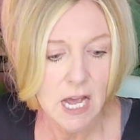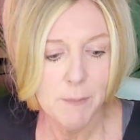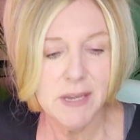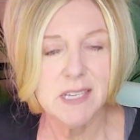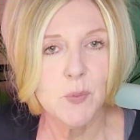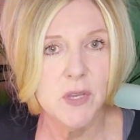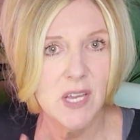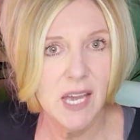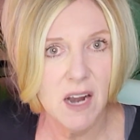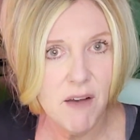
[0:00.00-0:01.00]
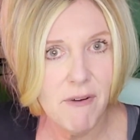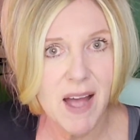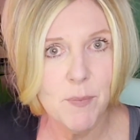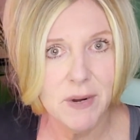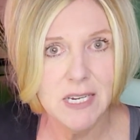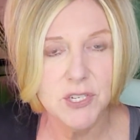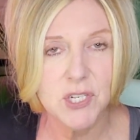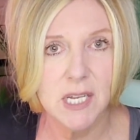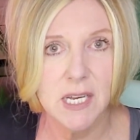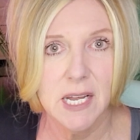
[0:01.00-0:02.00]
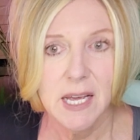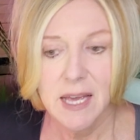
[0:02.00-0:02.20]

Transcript: because when you get off vibration,